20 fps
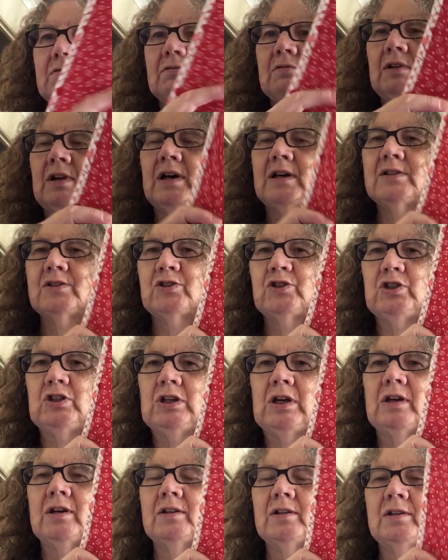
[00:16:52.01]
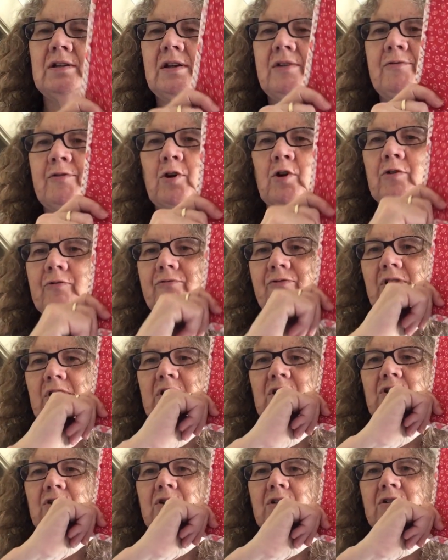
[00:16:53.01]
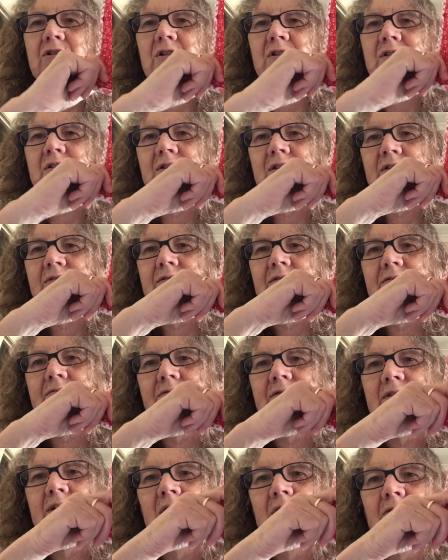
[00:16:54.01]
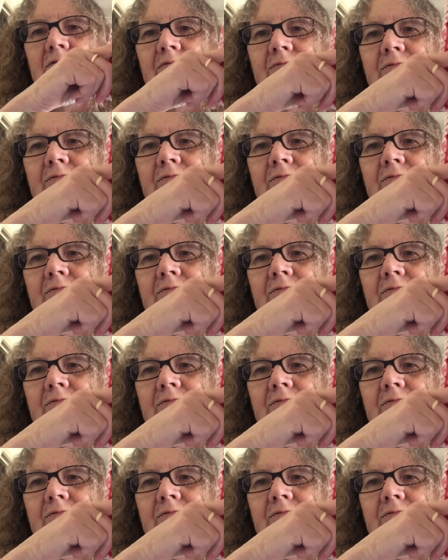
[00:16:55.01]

last year, and it never got finished. It just sat